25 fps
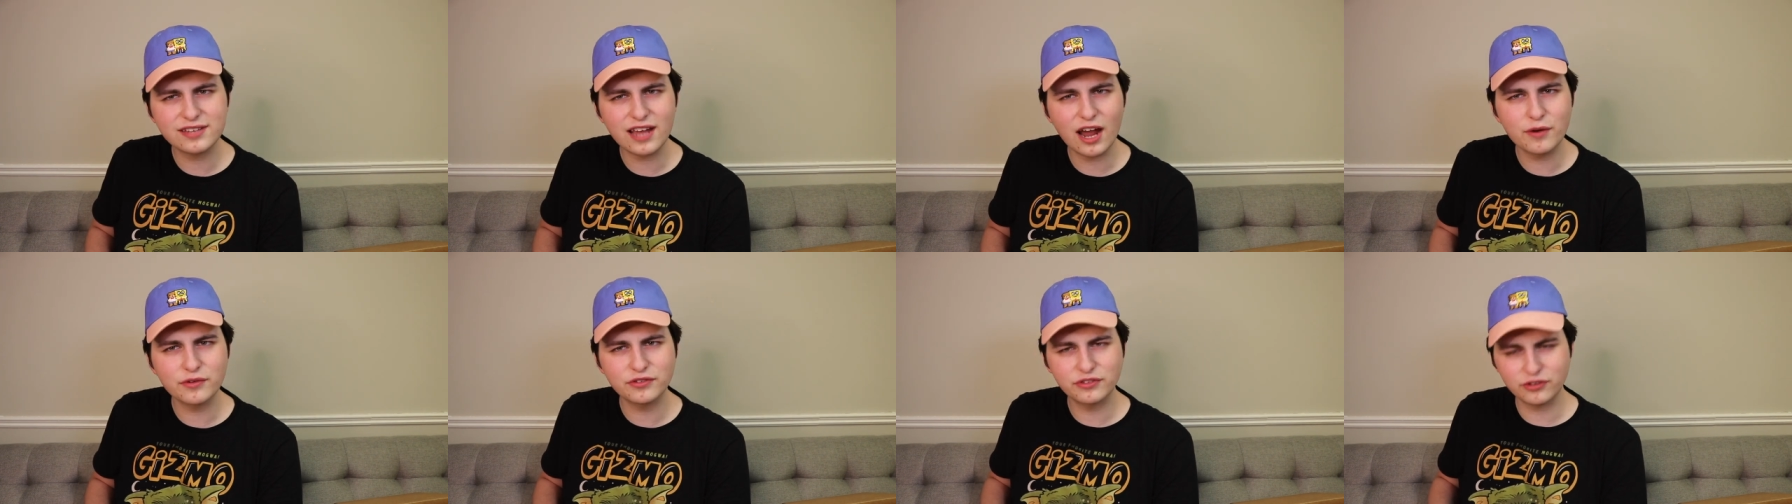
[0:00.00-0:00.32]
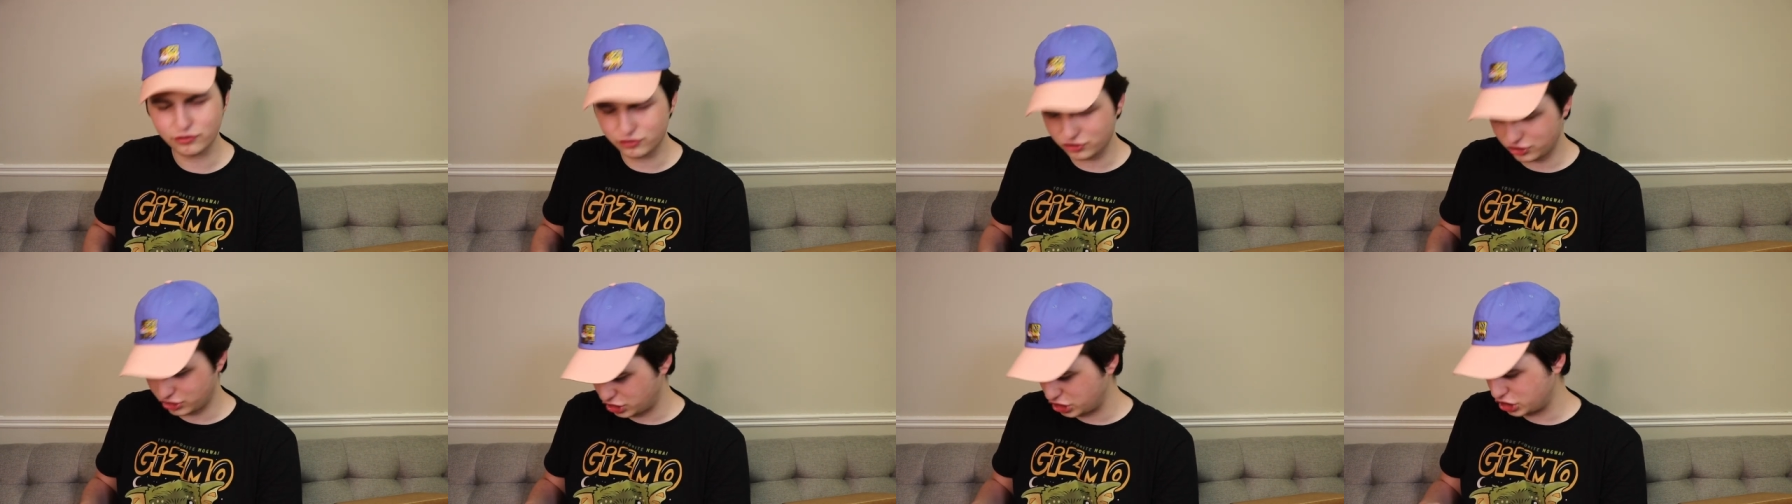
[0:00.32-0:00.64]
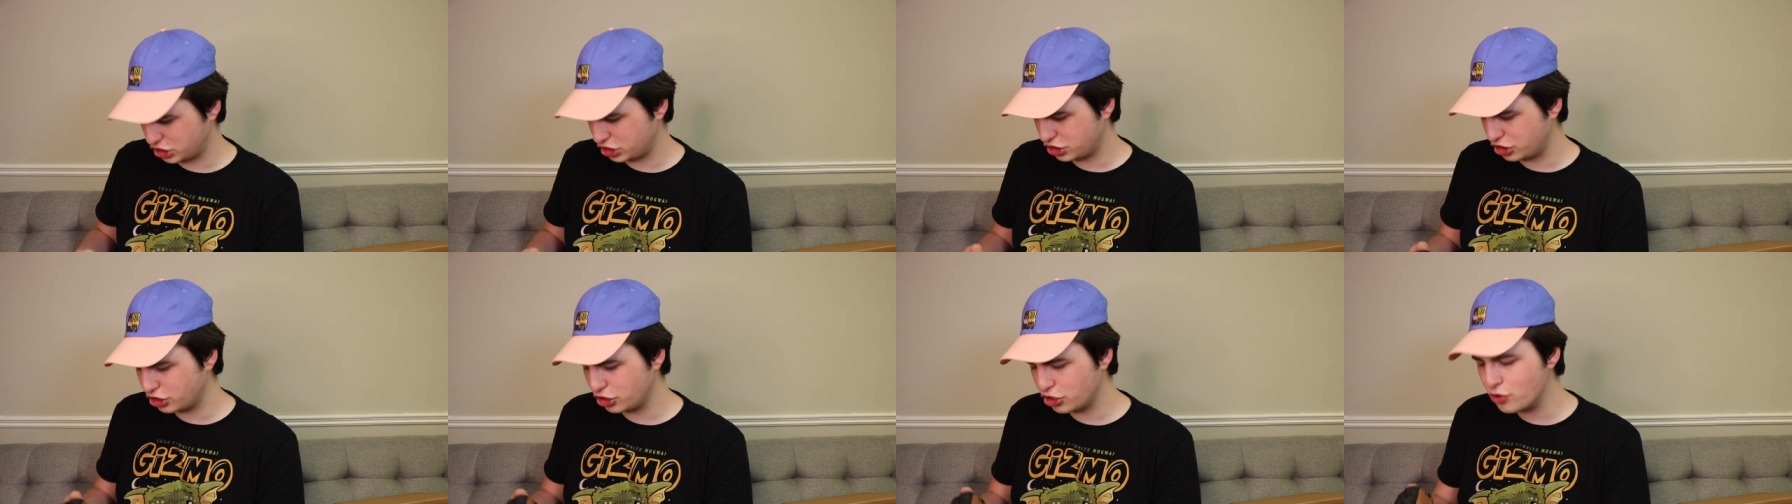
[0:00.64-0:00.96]
How is there
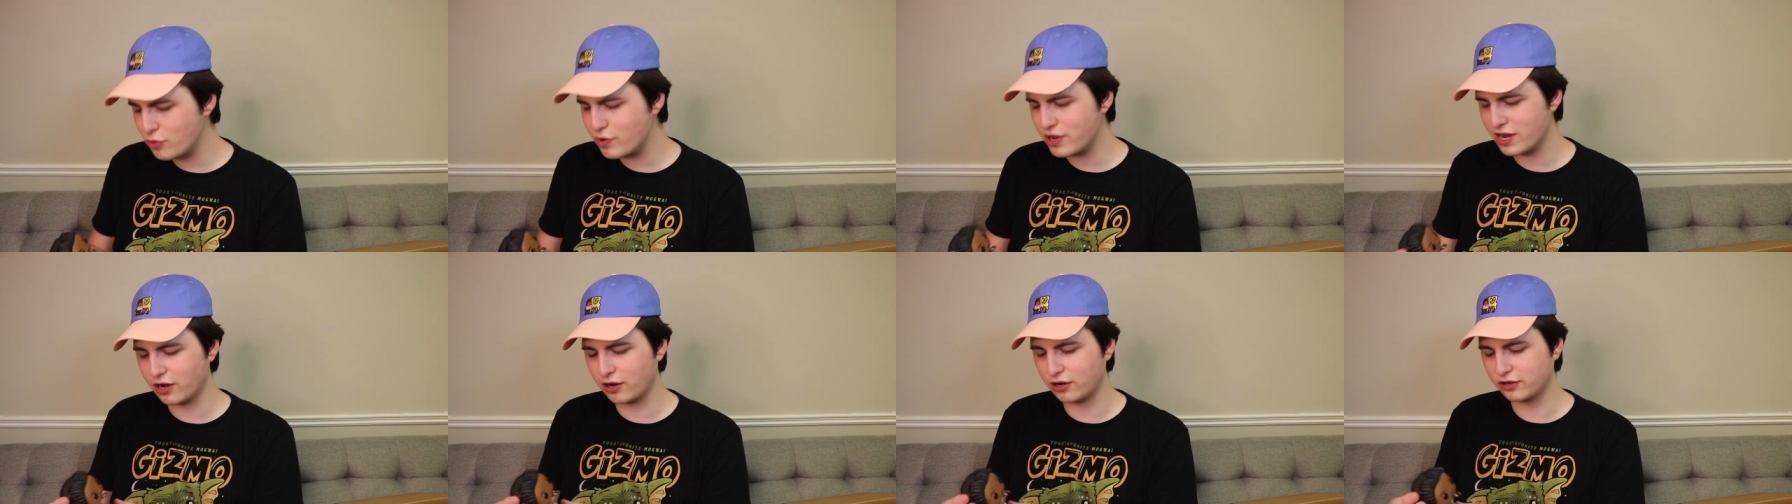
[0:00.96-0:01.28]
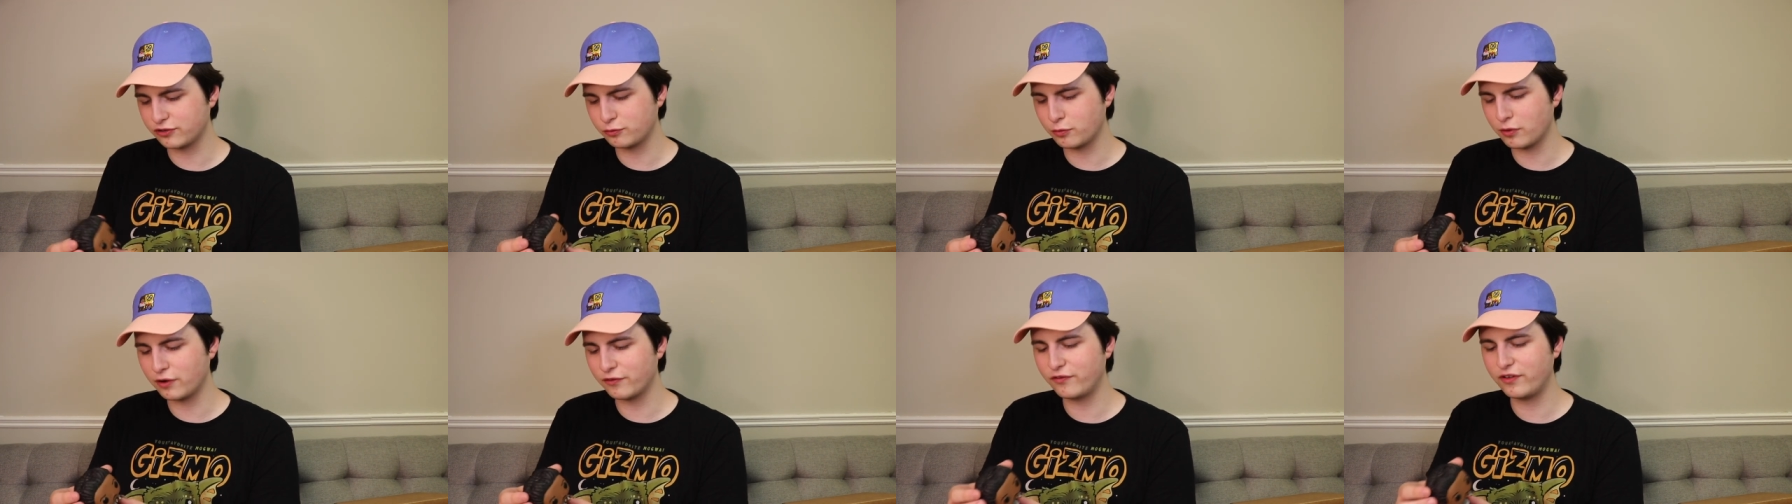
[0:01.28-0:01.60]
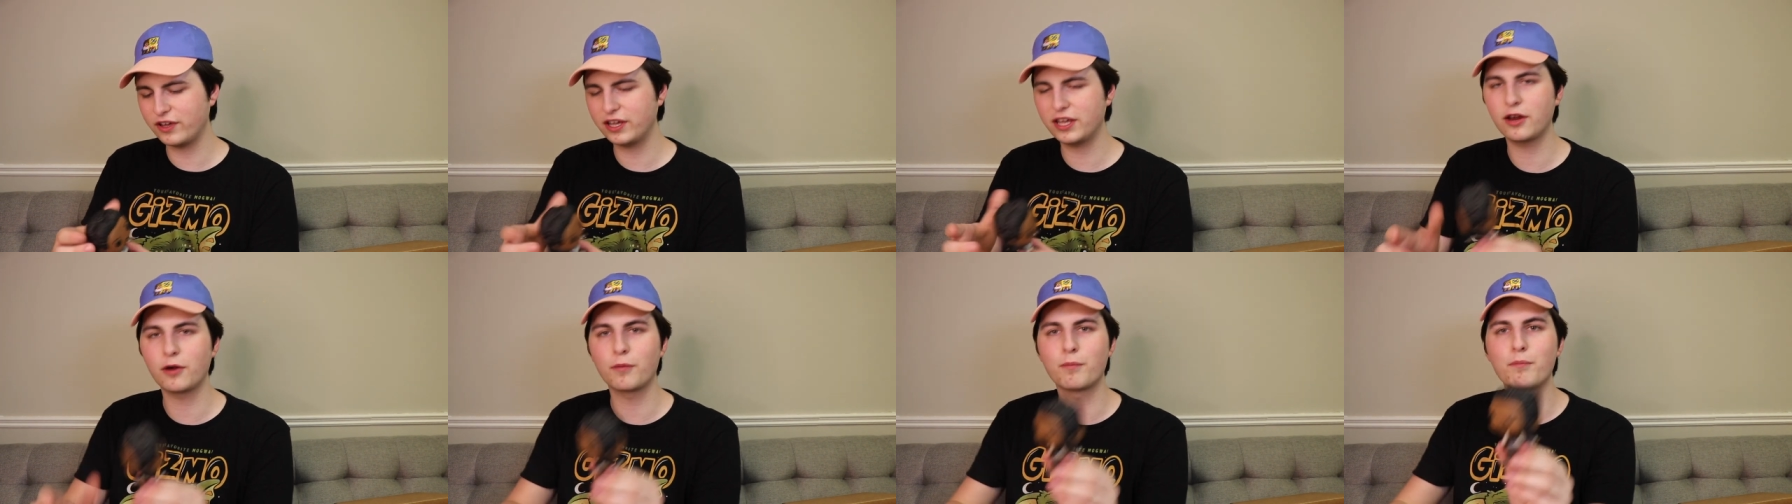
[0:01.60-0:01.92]
2 here? It's one
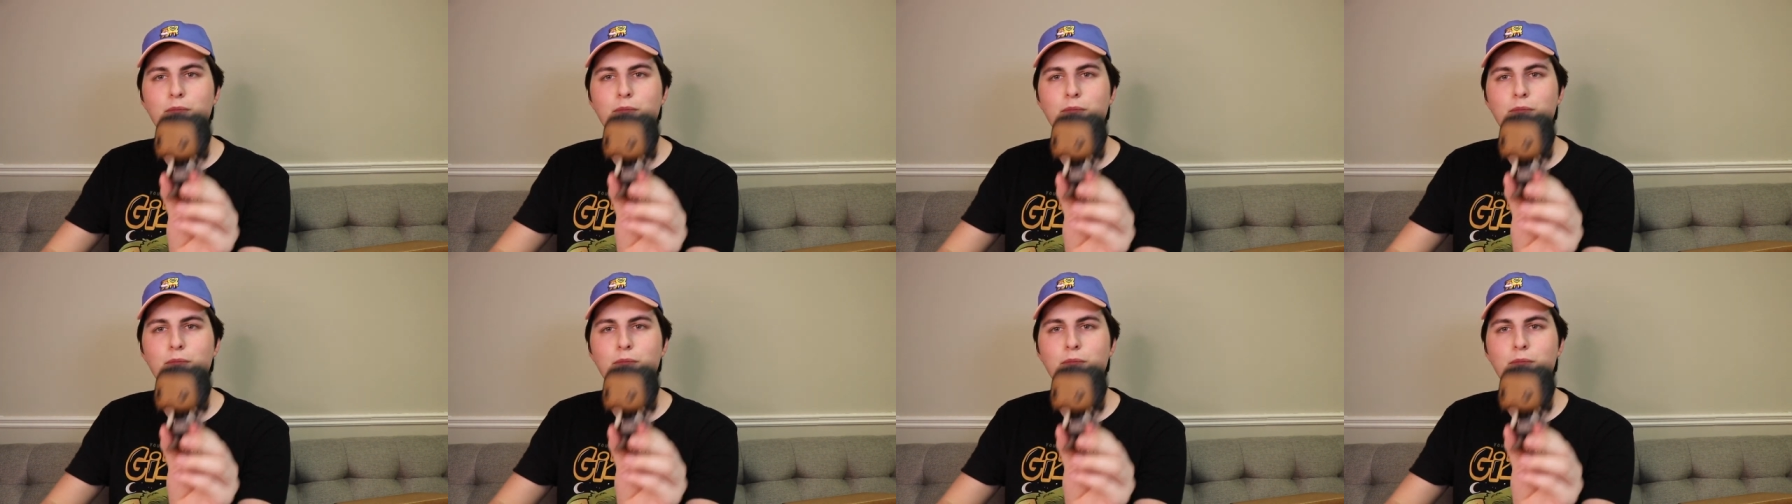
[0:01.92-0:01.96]
figure,